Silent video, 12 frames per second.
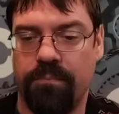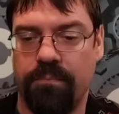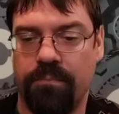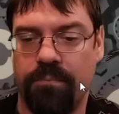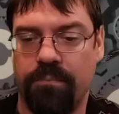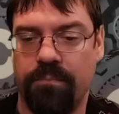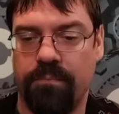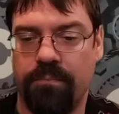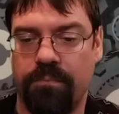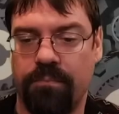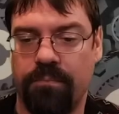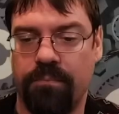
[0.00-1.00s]

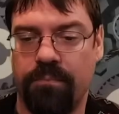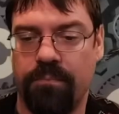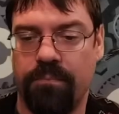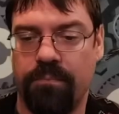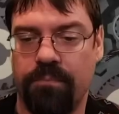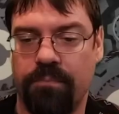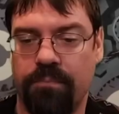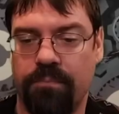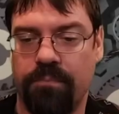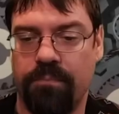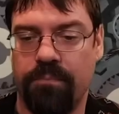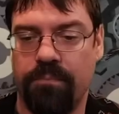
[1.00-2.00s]

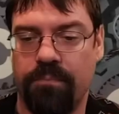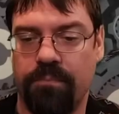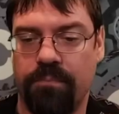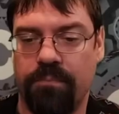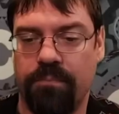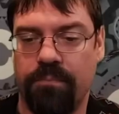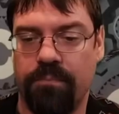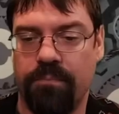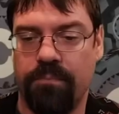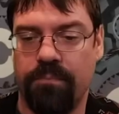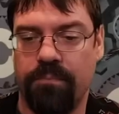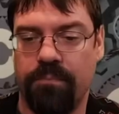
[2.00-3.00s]

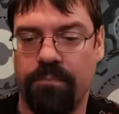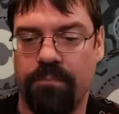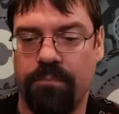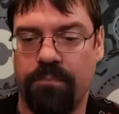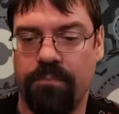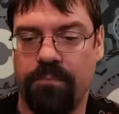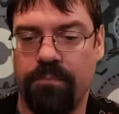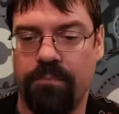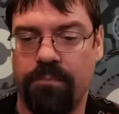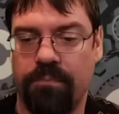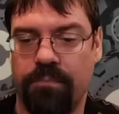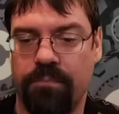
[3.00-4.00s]

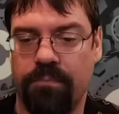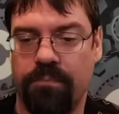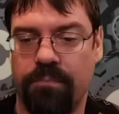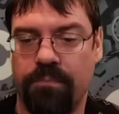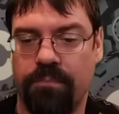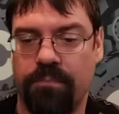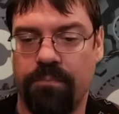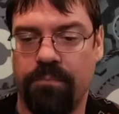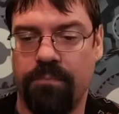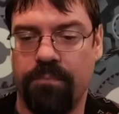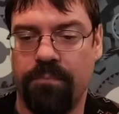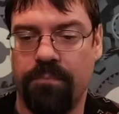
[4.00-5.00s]

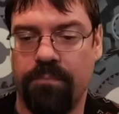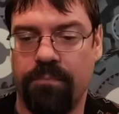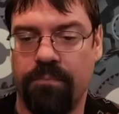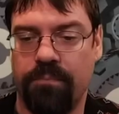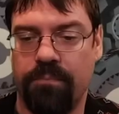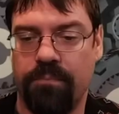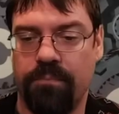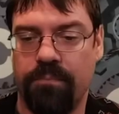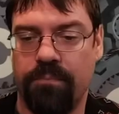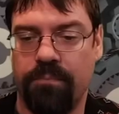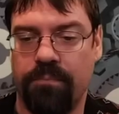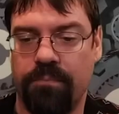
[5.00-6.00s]

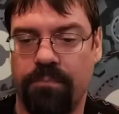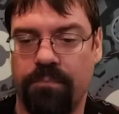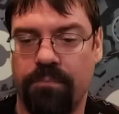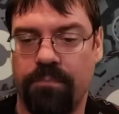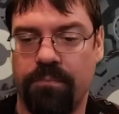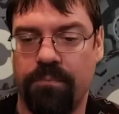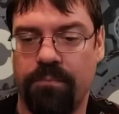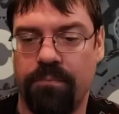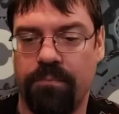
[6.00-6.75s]
(silent)